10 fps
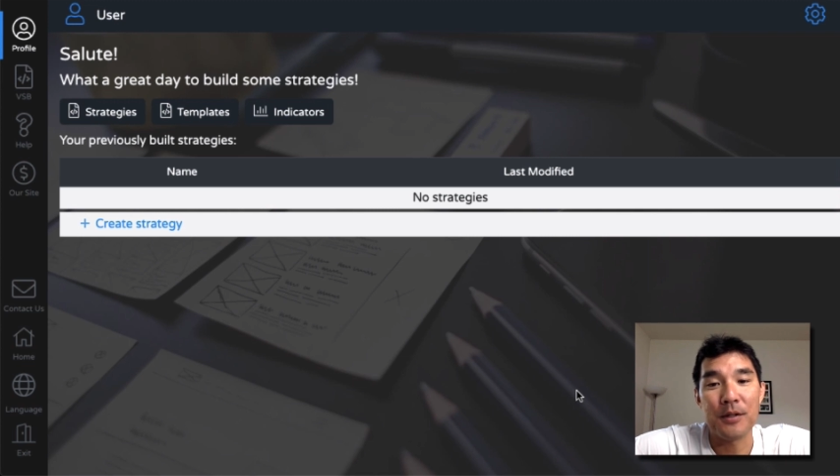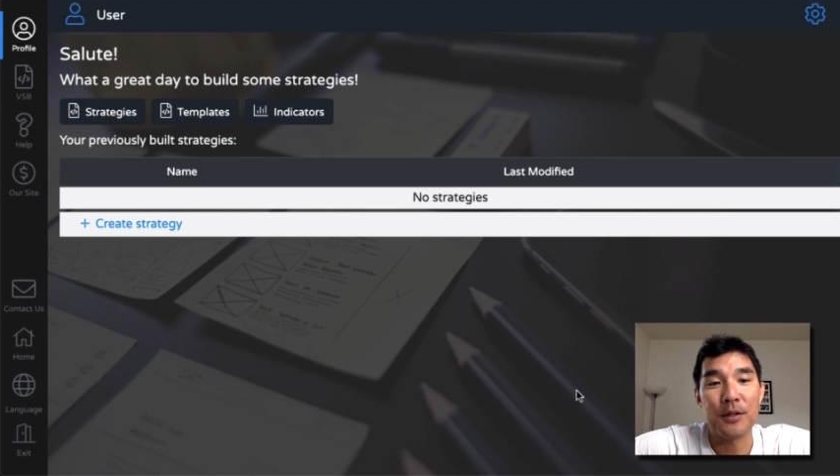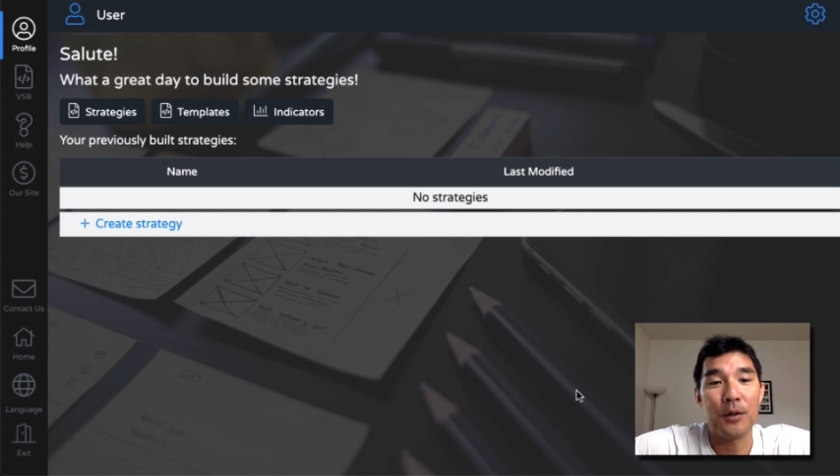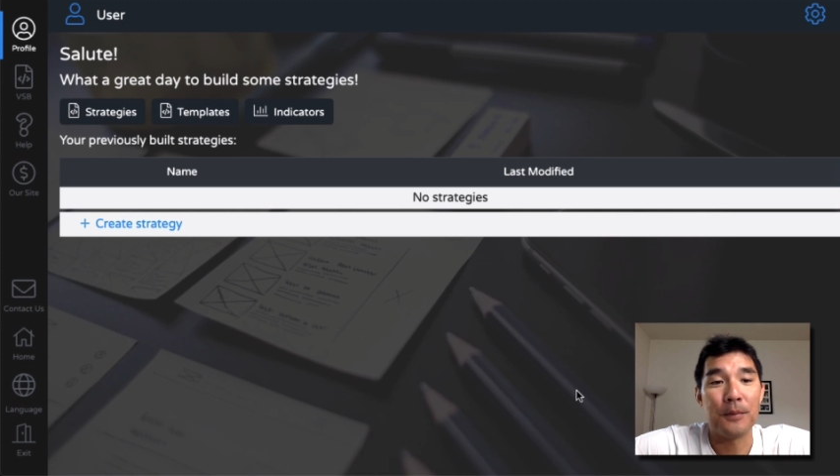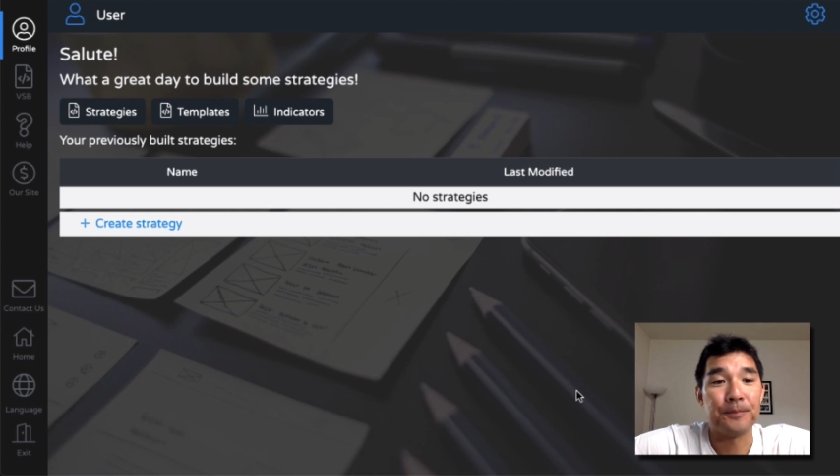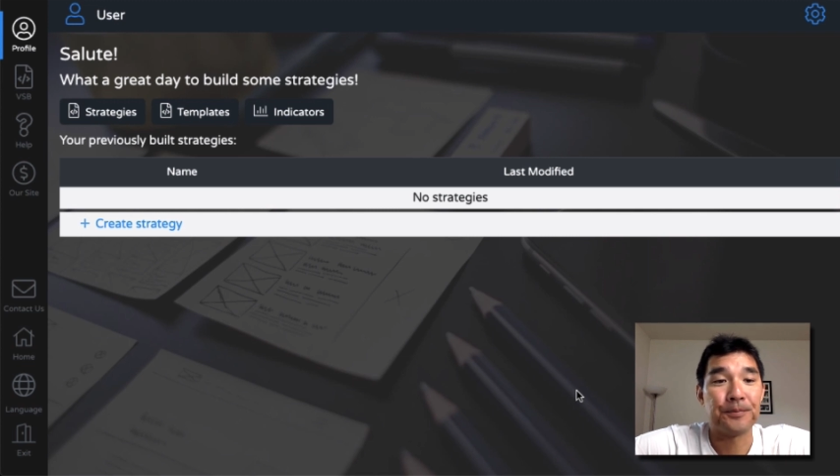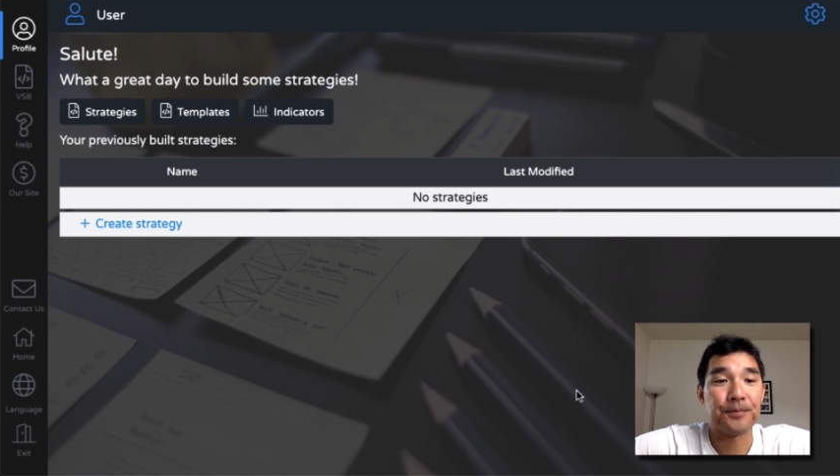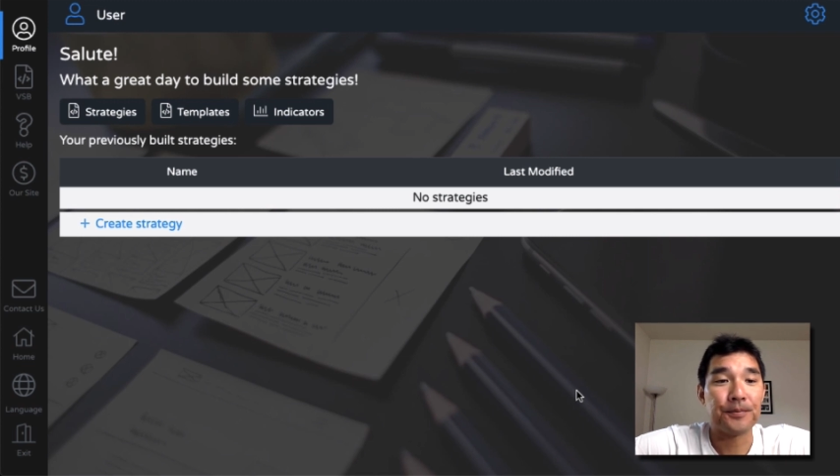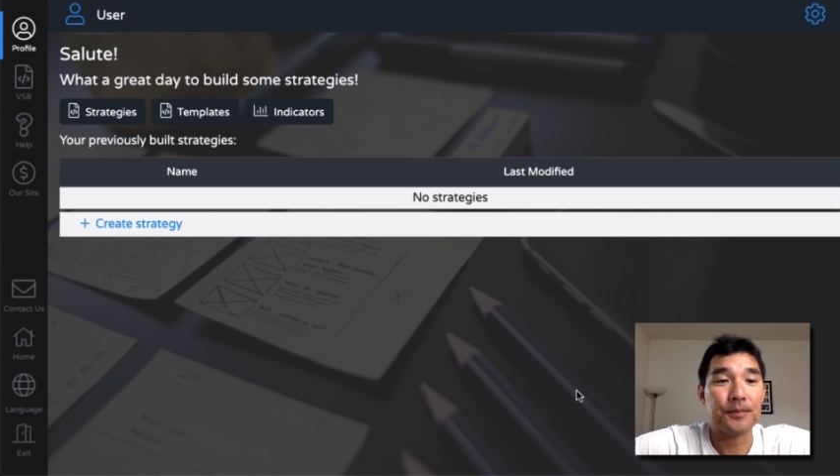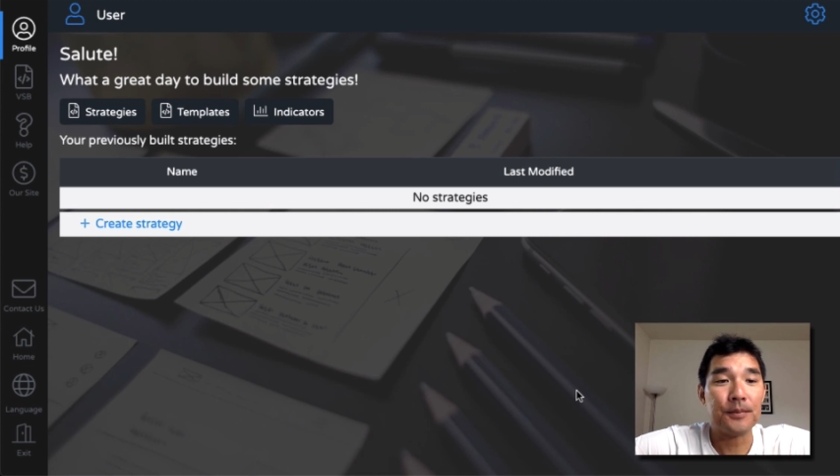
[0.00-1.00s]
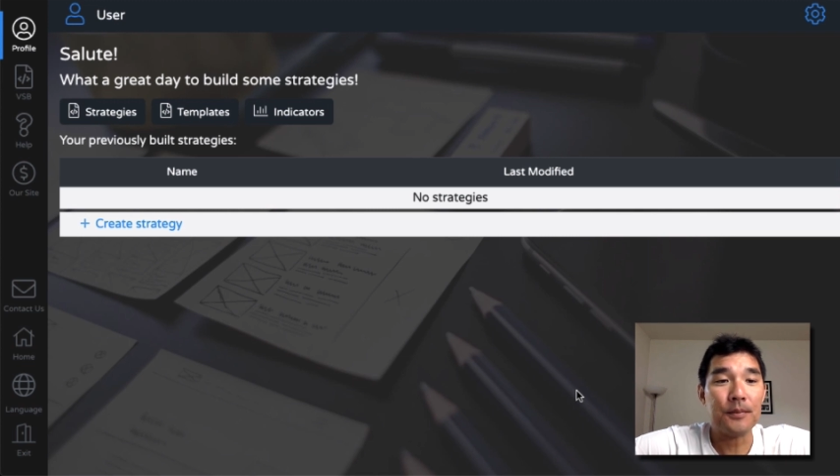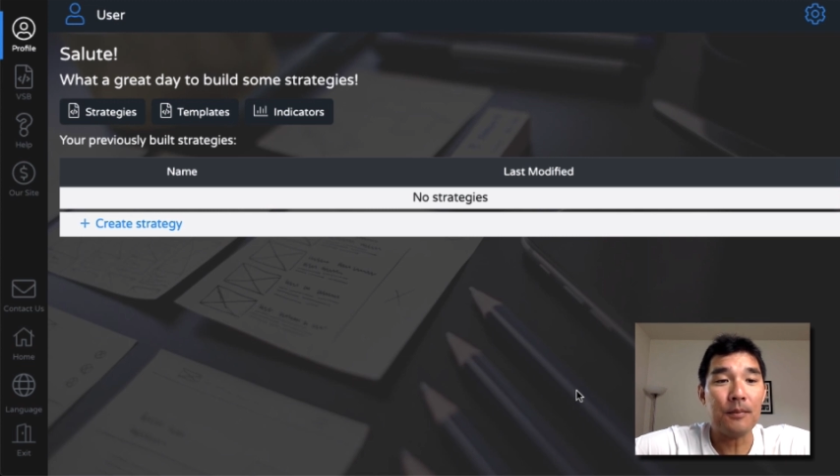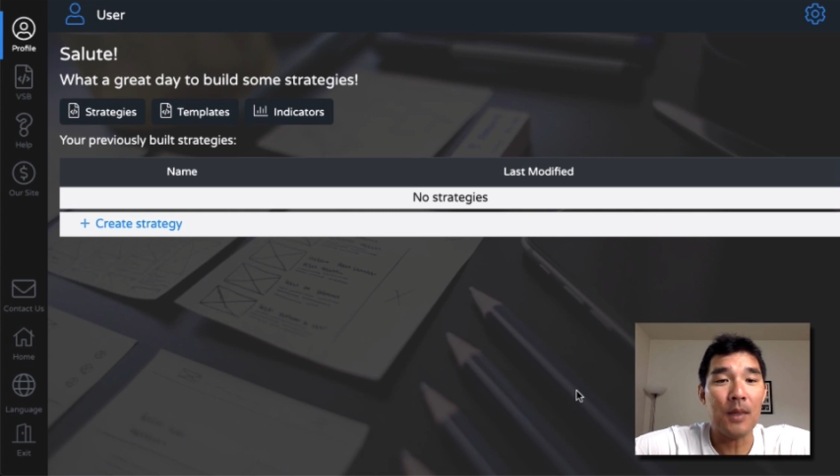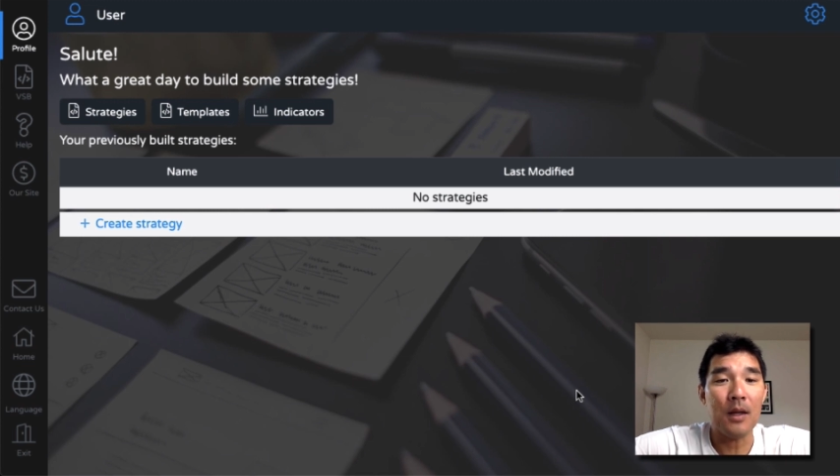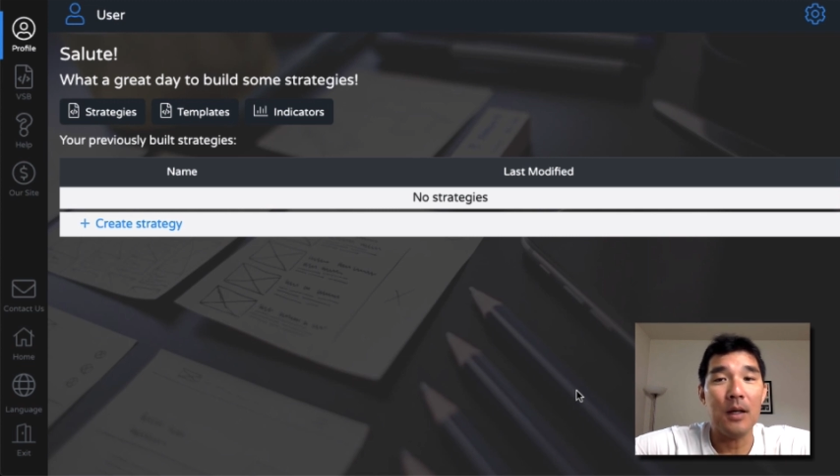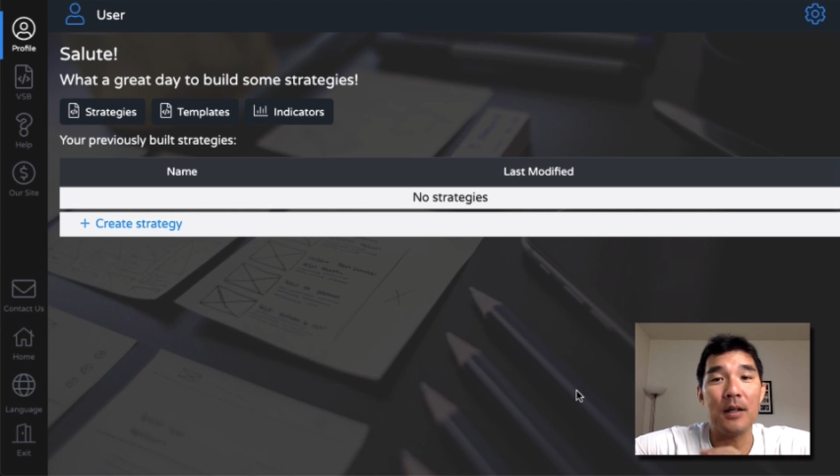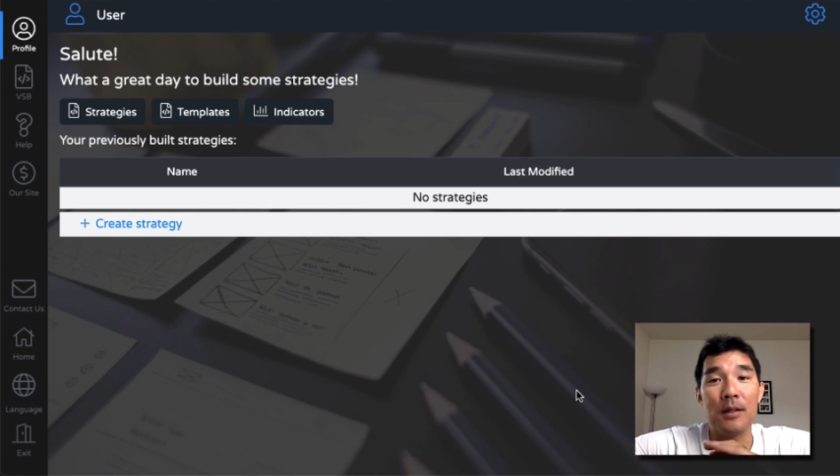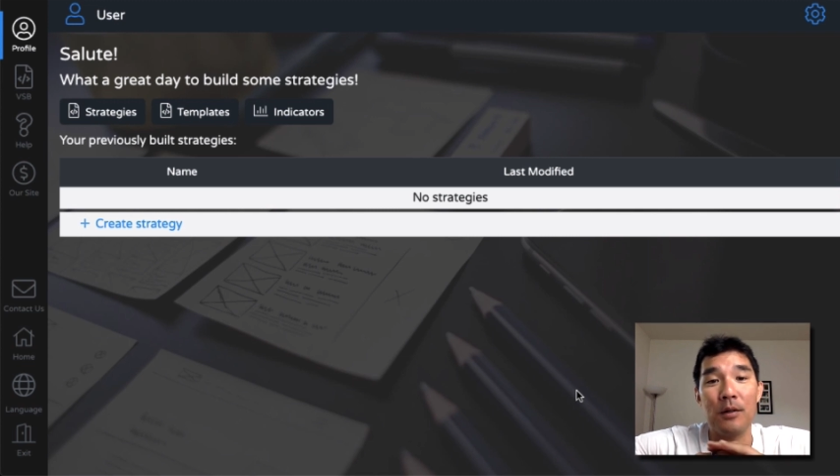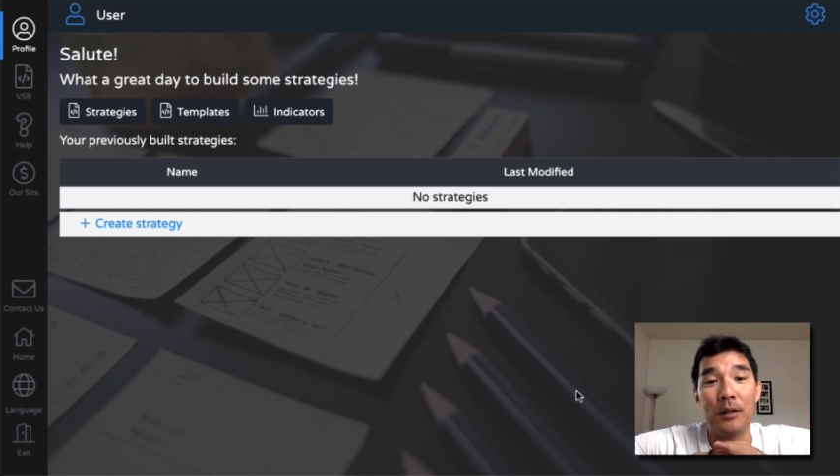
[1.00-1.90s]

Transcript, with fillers: So uh,